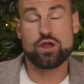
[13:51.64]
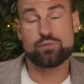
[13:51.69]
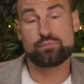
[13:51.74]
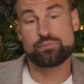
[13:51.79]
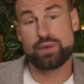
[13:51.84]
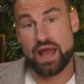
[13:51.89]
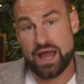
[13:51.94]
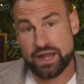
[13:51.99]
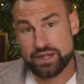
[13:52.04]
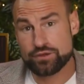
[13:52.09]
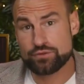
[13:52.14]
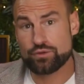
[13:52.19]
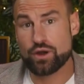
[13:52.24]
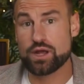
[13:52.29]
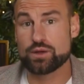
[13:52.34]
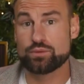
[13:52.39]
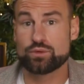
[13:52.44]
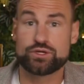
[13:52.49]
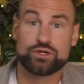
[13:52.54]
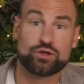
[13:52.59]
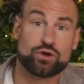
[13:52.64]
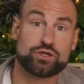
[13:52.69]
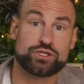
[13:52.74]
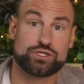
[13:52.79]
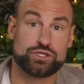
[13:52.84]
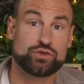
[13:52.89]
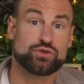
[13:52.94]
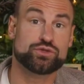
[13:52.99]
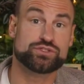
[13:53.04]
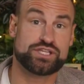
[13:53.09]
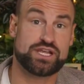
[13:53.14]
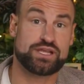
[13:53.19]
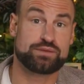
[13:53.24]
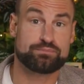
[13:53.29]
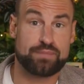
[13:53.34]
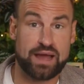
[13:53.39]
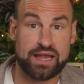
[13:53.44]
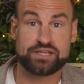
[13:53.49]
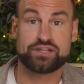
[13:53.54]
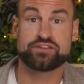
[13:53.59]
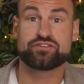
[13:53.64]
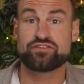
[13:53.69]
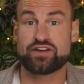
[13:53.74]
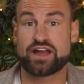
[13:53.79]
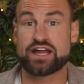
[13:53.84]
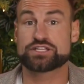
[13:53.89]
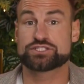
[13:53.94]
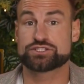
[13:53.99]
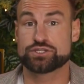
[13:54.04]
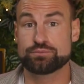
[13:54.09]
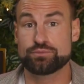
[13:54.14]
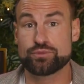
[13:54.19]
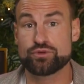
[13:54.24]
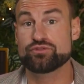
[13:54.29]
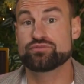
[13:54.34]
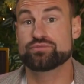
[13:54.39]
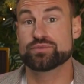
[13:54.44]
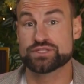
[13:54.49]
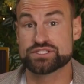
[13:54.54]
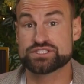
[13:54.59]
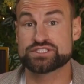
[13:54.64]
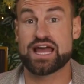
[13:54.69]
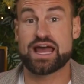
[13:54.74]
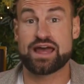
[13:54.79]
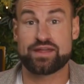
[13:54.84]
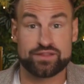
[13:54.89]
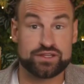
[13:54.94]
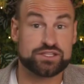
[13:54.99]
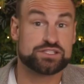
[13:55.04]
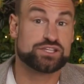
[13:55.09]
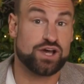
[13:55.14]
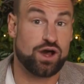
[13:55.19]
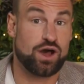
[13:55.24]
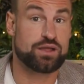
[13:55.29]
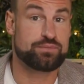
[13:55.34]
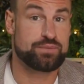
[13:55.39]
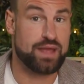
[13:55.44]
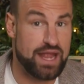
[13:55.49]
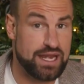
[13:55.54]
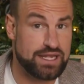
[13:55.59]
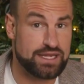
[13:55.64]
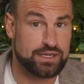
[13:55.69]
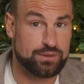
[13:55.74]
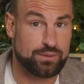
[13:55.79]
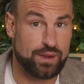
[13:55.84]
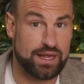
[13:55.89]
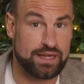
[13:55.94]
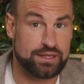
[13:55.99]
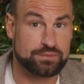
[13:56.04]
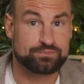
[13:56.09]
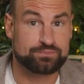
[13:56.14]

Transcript: Panerai were not using manufacture movements at the time anyway.